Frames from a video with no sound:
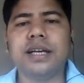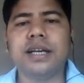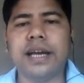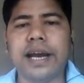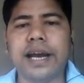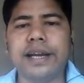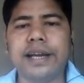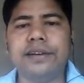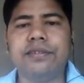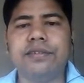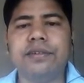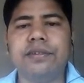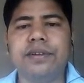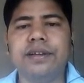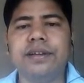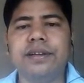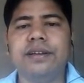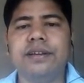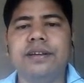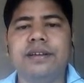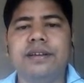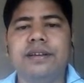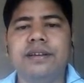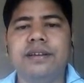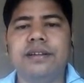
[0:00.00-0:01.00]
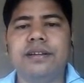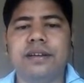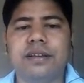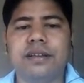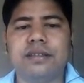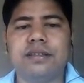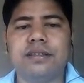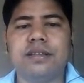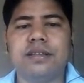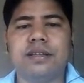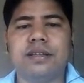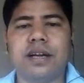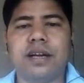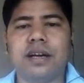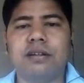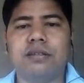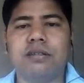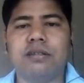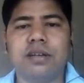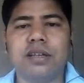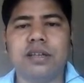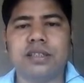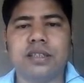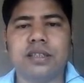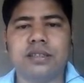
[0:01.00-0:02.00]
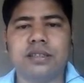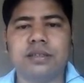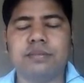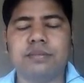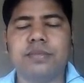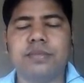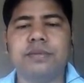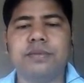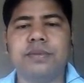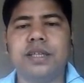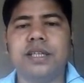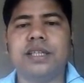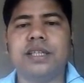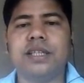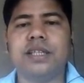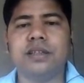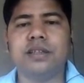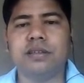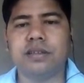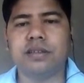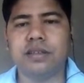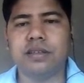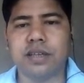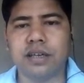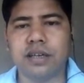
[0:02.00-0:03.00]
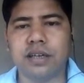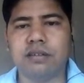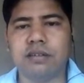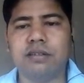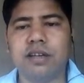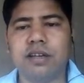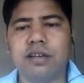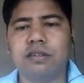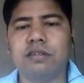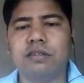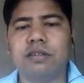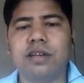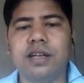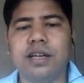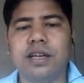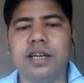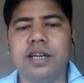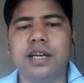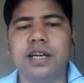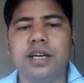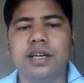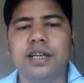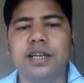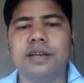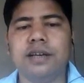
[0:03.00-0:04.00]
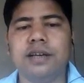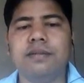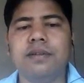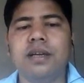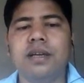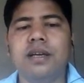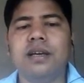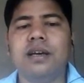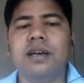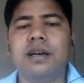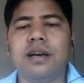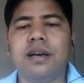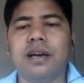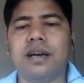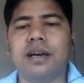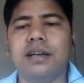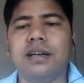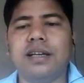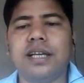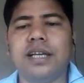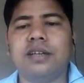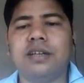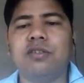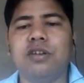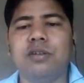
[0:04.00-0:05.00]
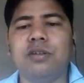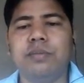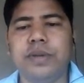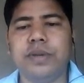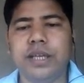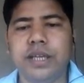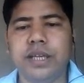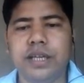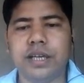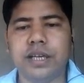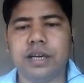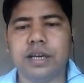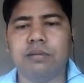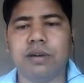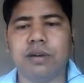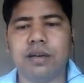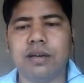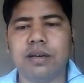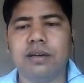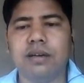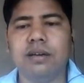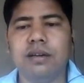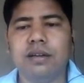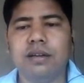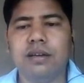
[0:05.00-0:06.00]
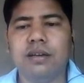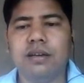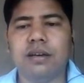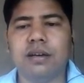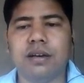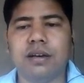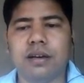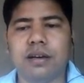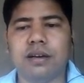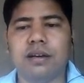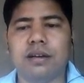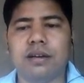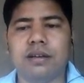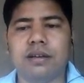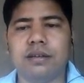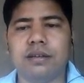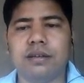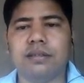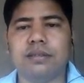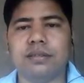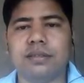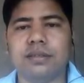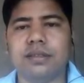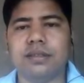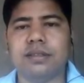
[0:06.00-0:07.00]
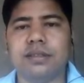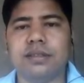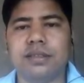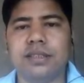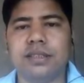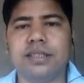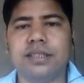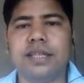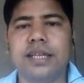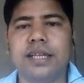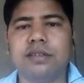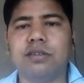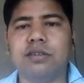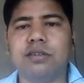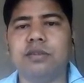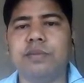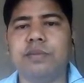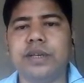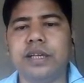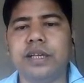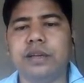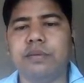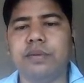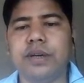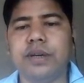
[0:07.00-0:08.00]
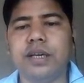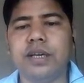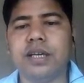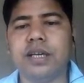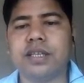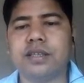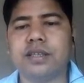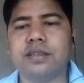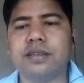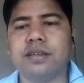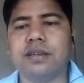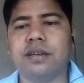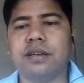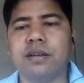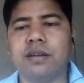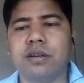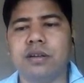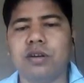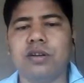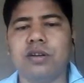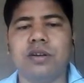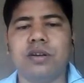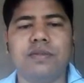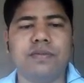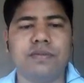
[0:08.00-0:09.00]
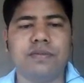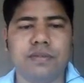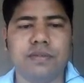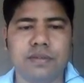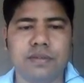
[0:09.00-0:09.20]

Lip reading: Chi3 is the third order susceptibility or third order nonlinearity, and that will be our that will be giving us a lot of